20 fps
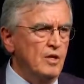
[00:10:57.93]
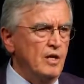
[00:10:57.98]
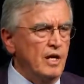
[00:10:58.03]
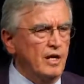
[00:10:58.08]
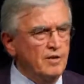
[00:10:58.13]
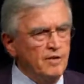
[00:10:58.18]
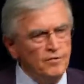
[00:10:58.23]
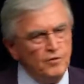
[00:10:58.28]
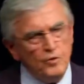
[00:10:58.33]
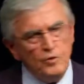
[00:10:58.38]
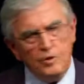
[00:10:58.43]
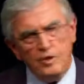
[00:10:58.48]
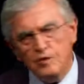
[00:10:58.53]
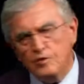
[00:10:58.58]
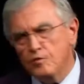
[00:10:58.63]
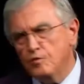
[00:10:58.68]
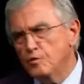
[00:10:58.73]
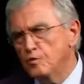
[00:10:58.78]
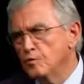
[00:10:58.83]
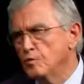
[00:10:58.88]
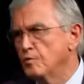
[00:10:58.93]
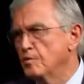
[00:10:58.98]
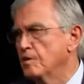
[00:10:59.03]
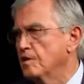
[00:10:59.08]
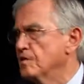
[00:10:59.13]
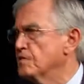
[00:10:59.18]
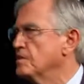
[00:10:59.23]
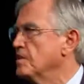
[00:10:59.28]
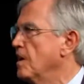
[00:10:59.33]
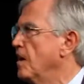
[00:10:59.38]
And if you read through
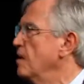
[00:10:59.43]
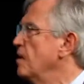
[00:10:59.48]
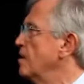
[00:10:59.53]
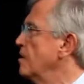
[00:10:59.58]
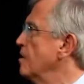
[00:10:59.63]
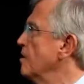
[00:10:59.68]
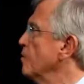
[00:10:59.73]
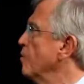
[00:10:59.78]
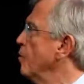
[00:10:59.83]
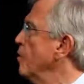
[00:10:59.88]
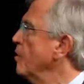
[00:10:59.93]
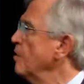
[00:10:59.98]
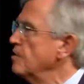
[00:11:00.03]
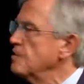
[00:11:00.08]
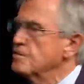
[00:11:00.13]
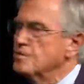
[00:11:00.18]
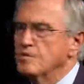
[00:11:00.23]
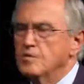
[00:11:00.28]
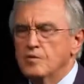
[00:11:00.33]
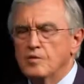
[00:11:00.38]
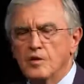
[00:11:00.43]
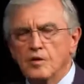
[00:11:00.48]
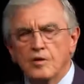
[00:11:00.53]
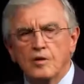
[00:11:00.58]
their scholarly works,